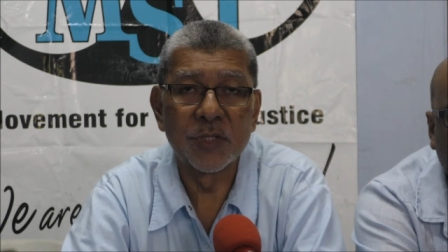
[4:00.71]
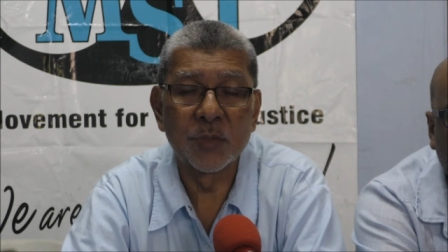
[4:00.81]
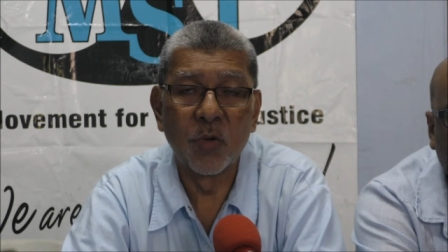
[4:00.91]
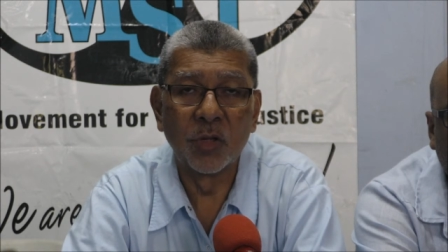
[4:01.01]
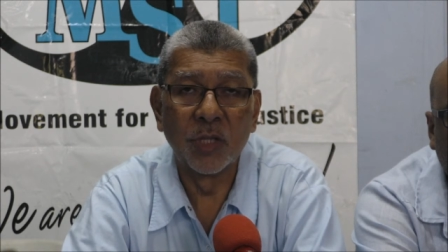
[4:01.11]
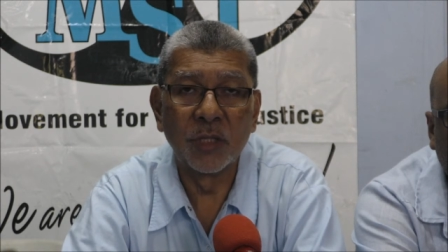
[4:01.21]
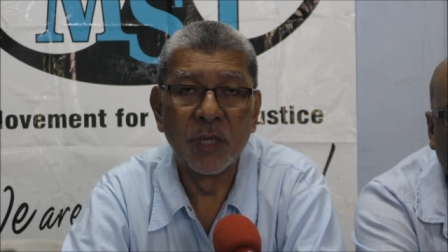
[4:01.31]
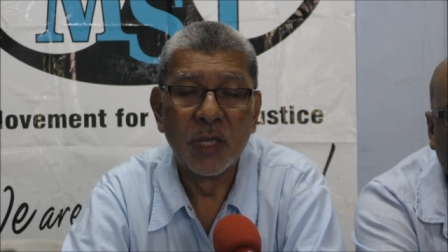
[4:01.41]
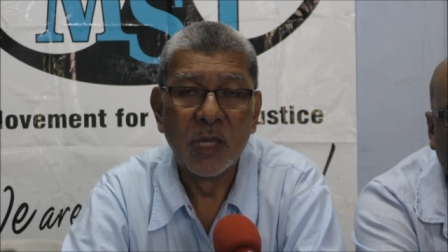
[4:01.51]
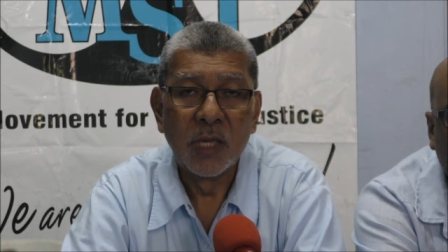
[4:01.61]
this morning,
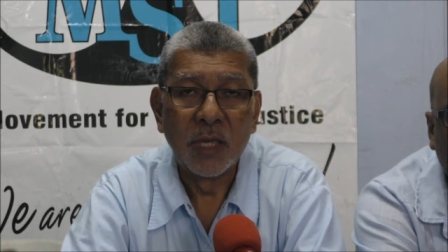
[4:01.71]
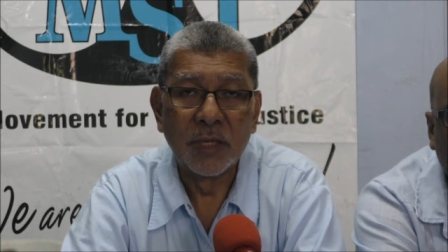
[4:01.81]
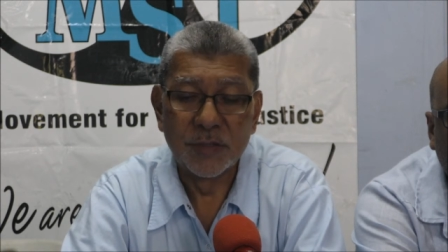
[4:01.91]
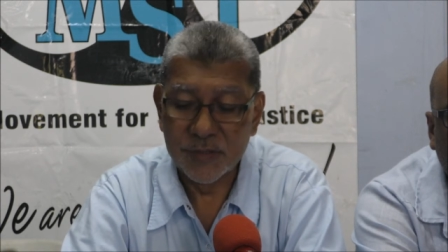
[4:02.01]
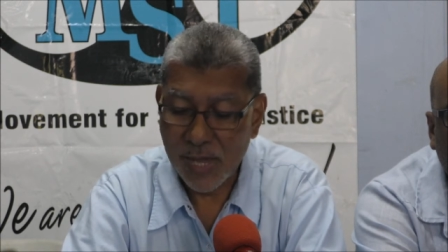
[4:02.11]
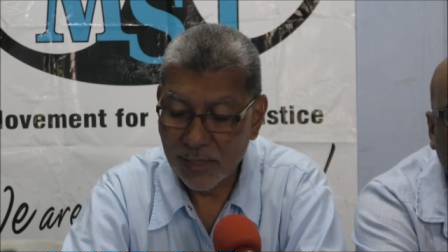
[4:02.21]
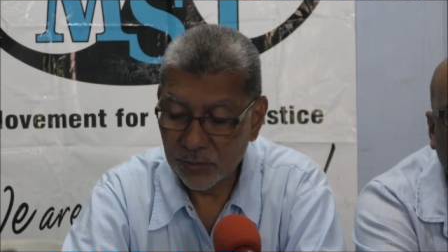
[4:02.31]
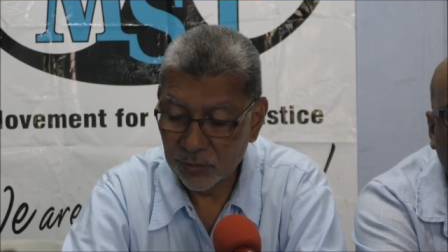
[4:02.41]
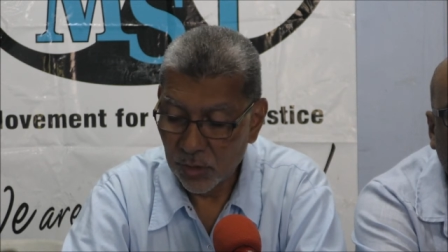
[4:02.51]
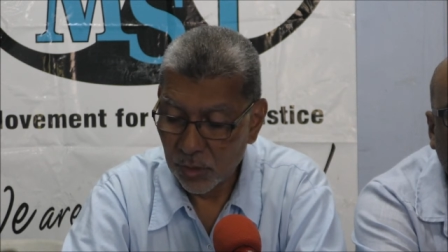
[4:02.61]
is
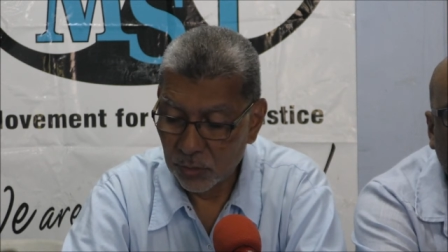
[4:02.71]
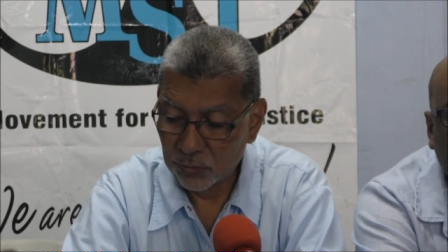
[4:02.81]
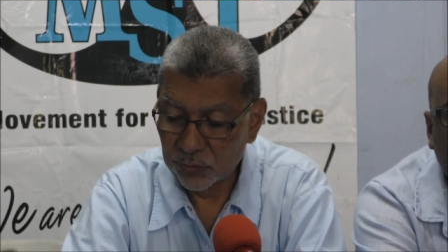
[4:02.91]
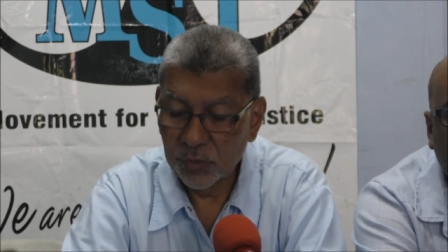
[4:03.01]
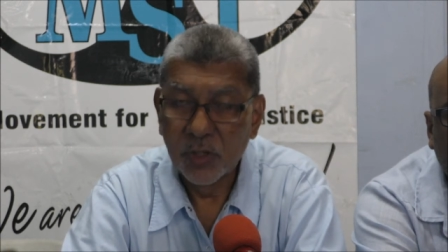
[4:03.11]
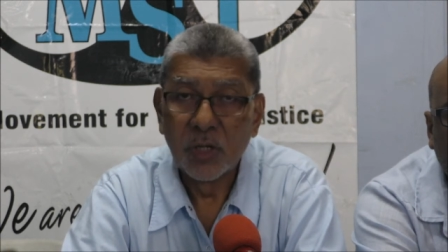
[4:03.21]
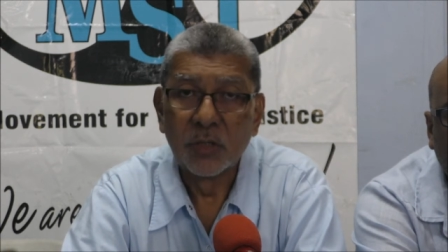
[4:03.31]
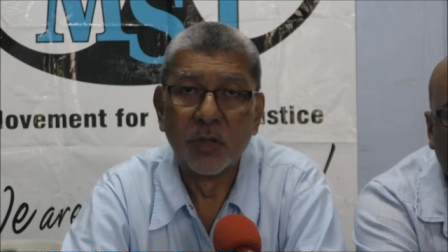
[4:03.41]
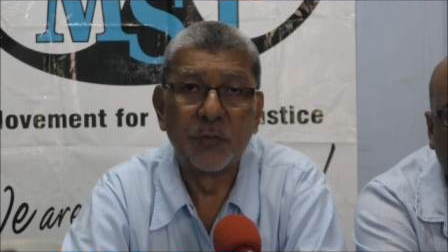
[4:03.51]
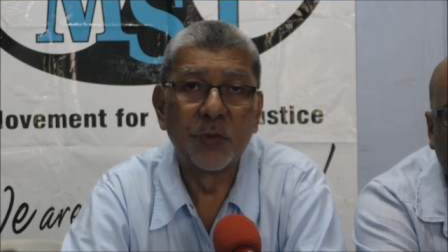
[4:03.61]
that of
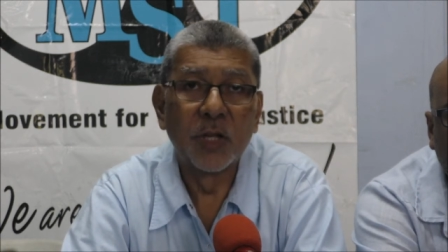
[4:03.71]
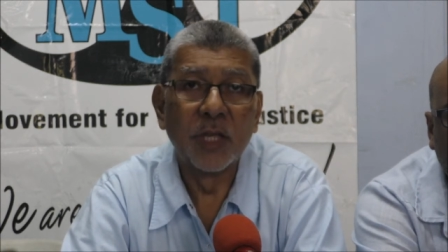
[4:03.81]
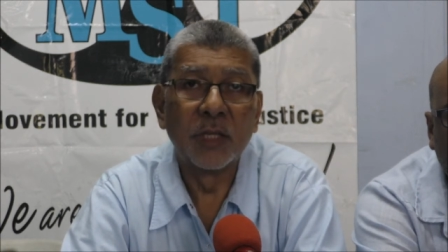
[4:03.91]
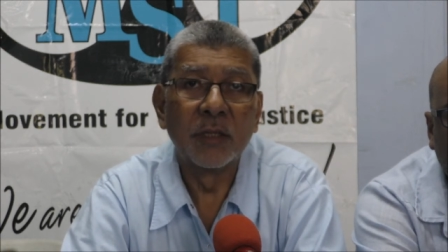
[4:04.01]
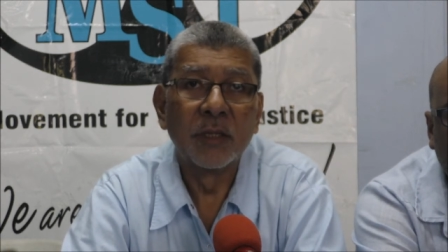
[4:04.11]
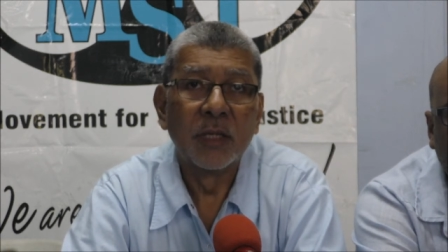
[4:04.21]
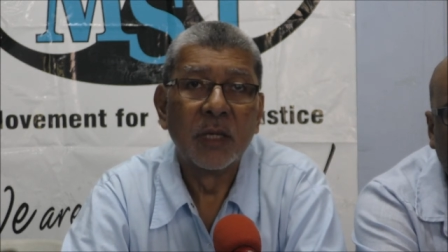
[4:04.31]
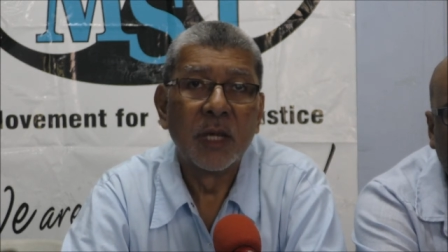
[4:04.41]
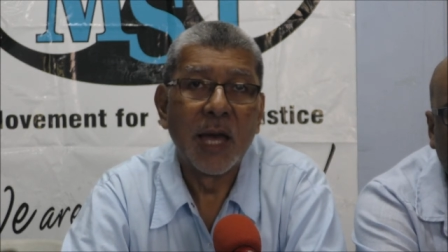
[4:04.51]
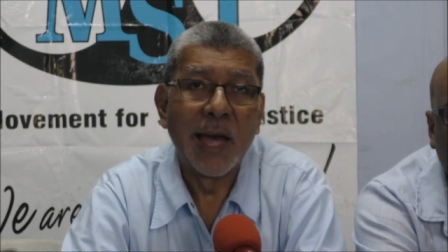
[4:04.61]
the flooding
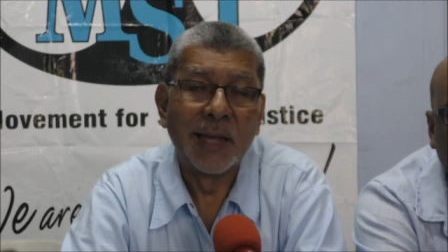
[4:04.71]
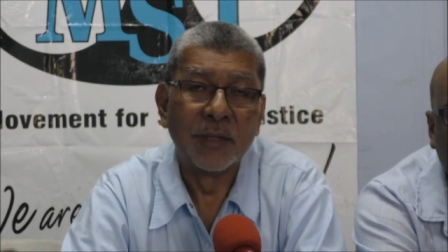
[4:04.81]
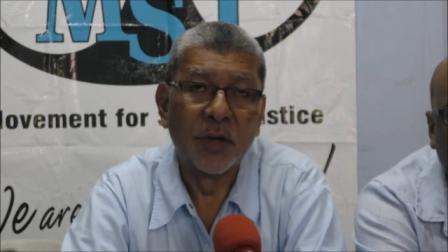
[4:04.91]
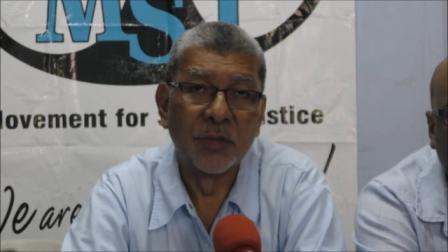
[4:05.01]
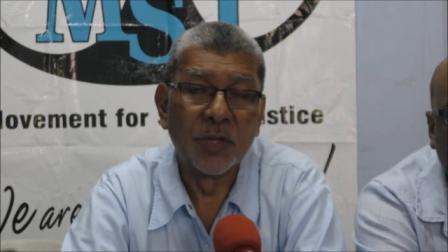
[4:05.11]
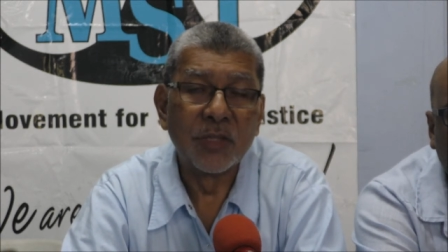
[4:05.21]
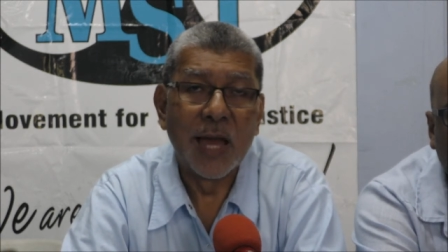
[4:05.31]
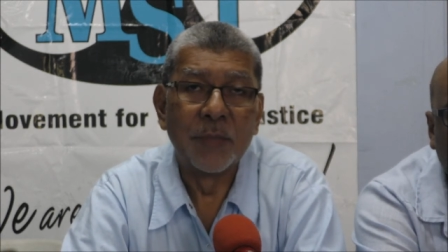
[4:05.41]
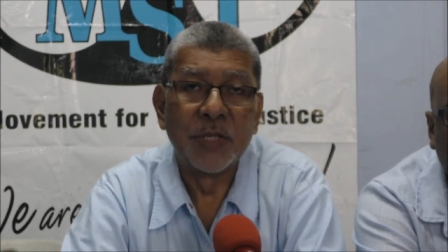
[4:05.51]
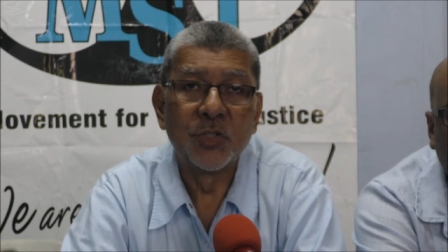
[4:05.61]
and other
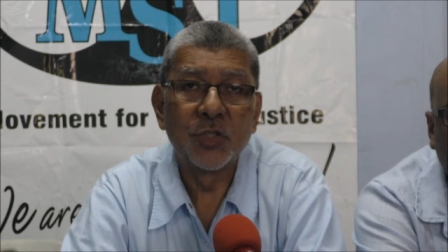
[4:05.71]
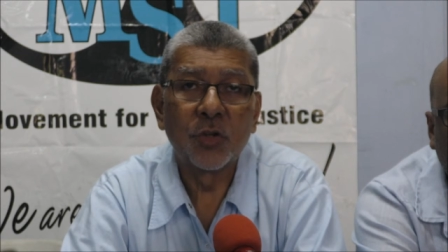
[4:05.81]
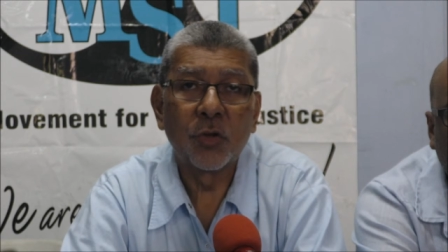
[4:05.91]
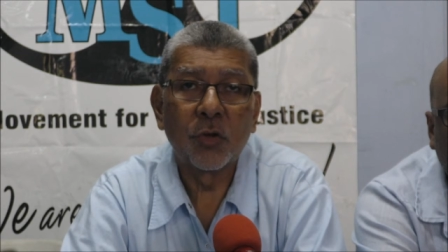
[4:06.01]
damage